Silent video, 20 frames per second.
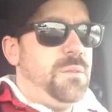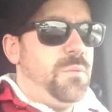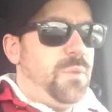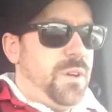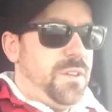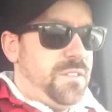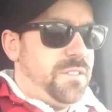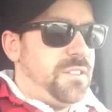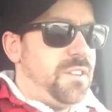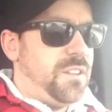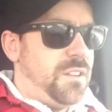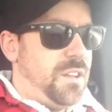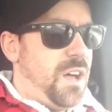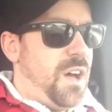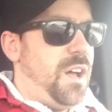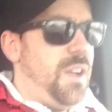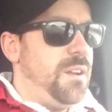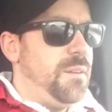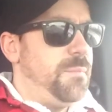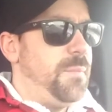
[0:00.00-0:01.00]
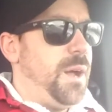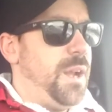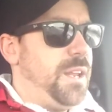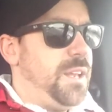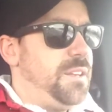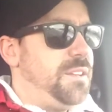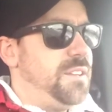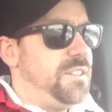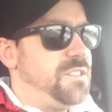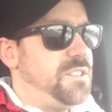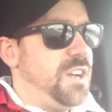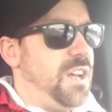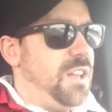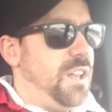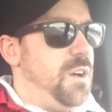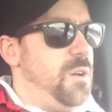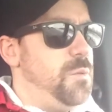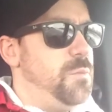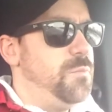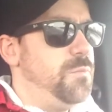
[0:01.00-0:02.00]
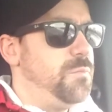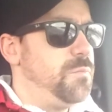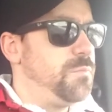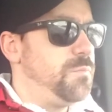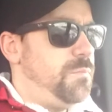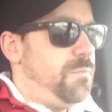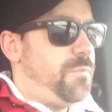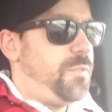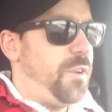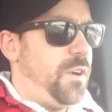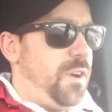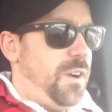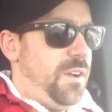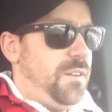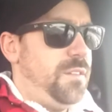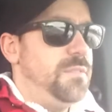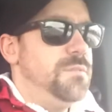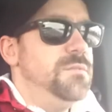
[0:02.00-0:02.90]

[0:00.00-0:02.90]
was a lot of money to shell out for a